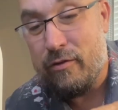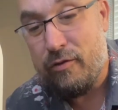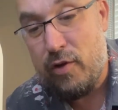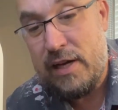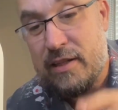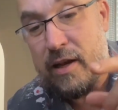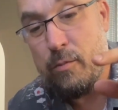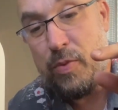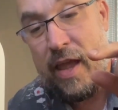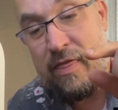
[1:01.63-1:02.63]

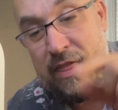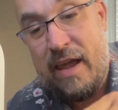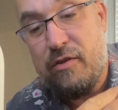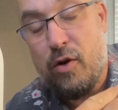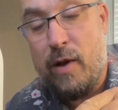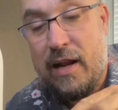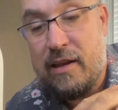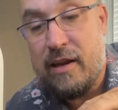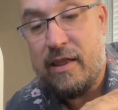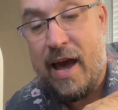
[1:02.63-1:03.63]
freezing. And they've
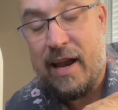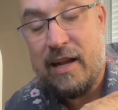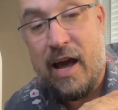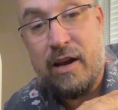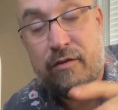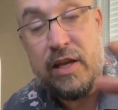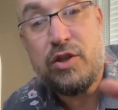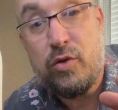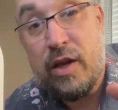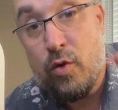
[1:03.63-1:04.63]
corrected that kind of
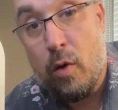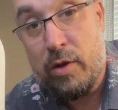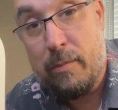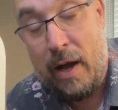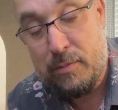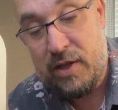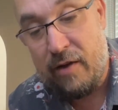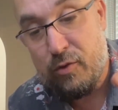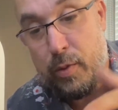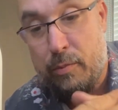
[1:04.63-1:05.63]
issue that normally pops
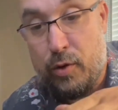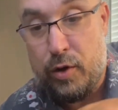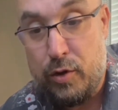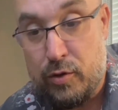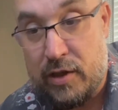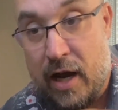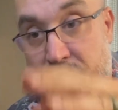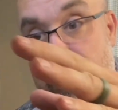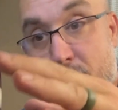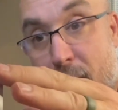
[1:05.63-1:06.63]
up for people who use
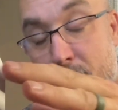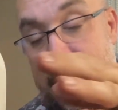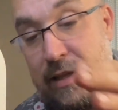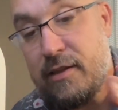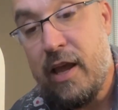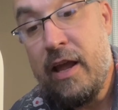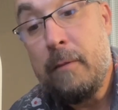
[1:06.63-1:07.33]
docks for Mac Minis